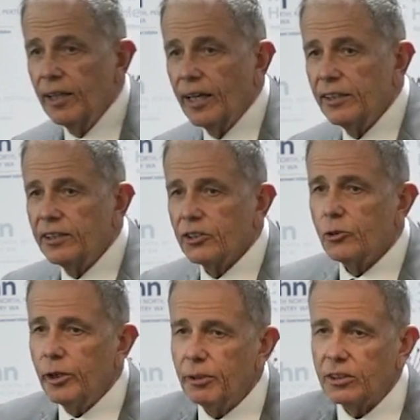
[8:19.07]
And these
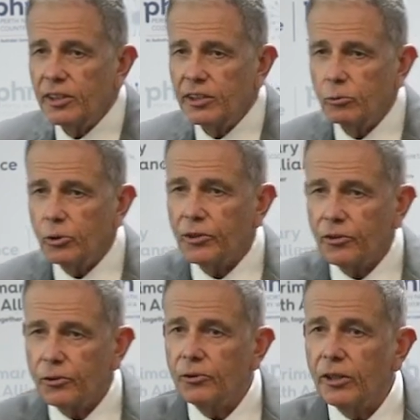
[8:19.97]
agreements need to work
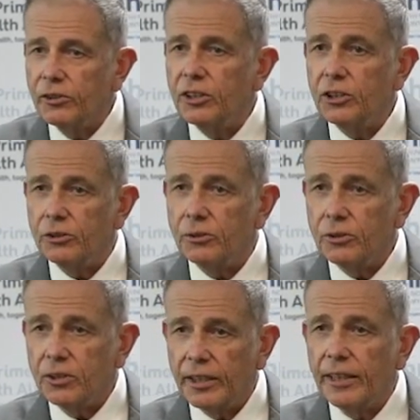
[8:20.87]
through those
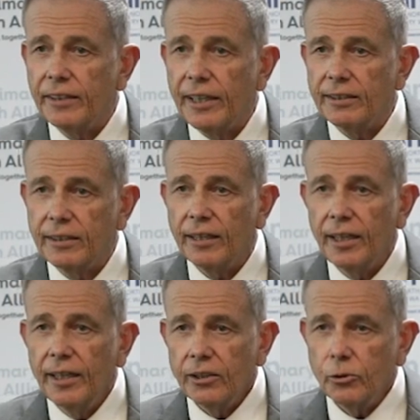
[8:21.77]
issues to get that
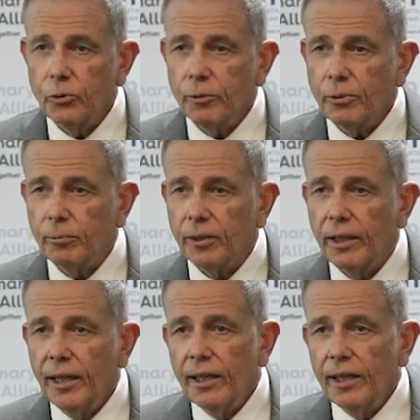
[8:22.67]
to work properly.